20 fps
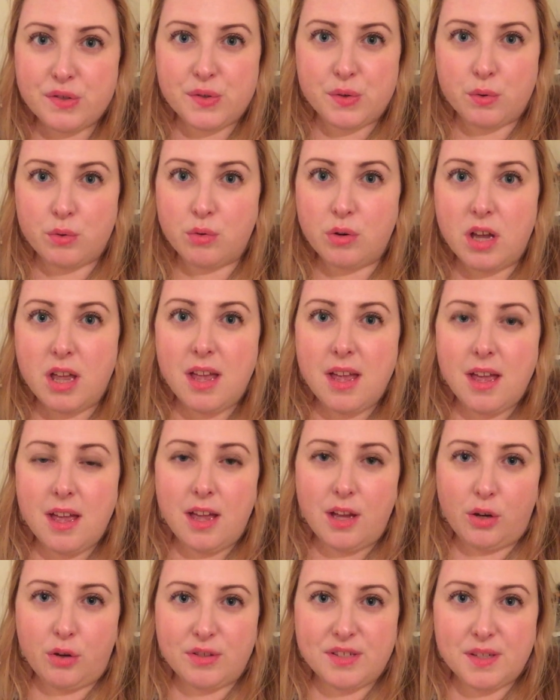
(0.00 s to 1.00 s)
So
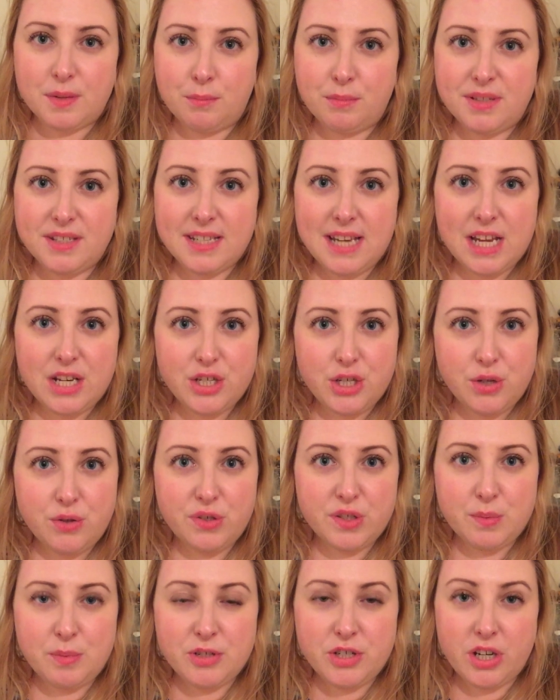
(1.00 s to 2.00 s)
I got some
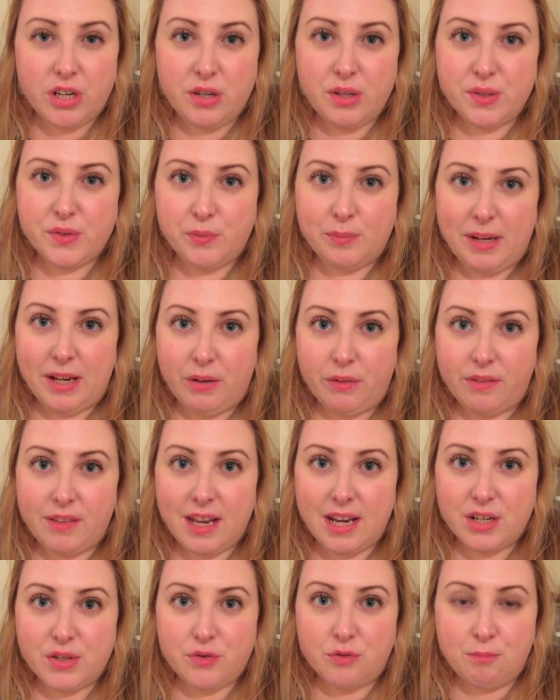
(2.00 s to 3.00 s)
pistachios, which I use for my Healthy
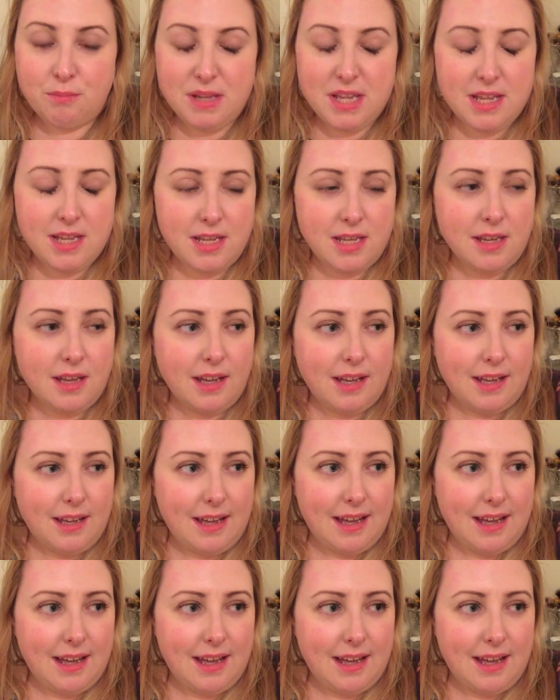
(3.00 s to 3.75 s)
Extra B,